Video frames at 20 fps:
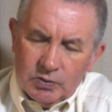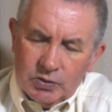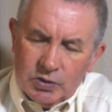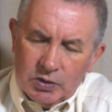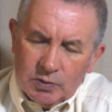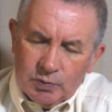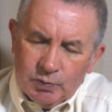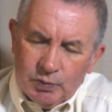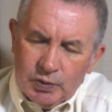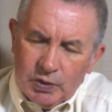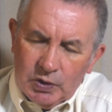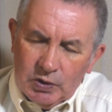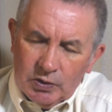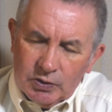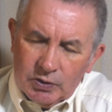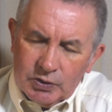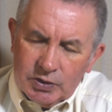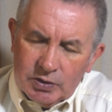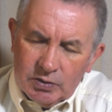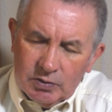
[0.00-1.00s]
just
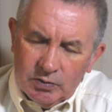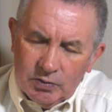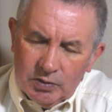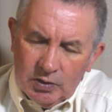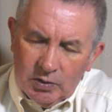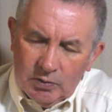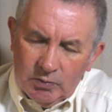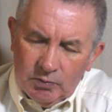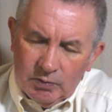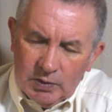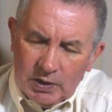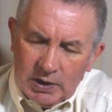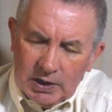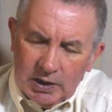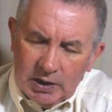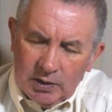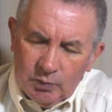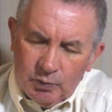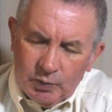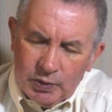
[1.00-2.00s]
put
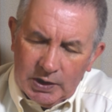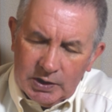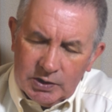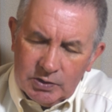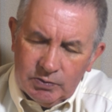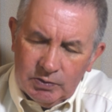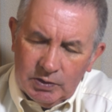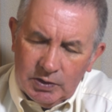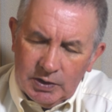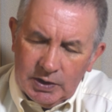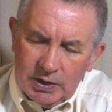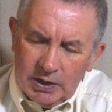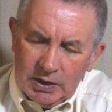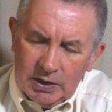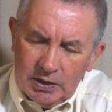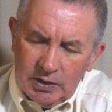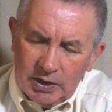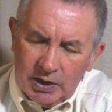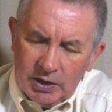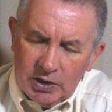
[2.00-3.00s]
my password
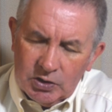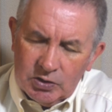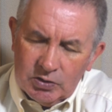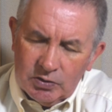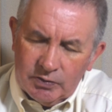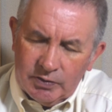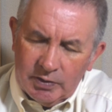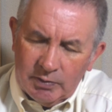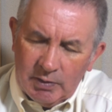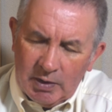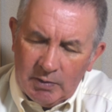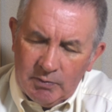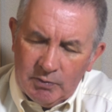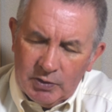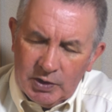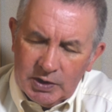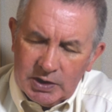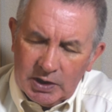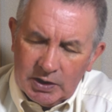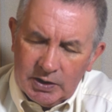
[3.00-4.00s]
in, then it should remember
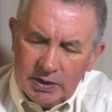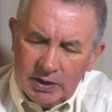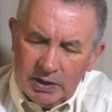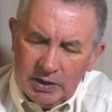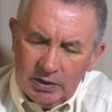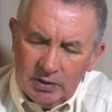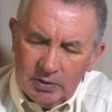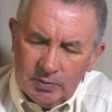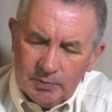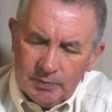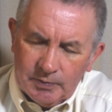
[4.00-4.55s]
it, I think.